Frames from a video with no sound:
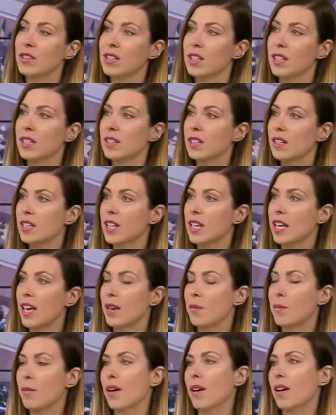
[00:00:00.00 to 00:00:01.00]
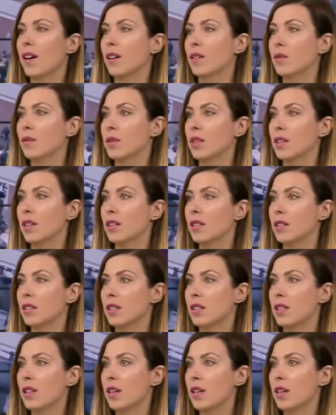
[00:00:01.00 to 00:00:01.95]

a year, he came back with his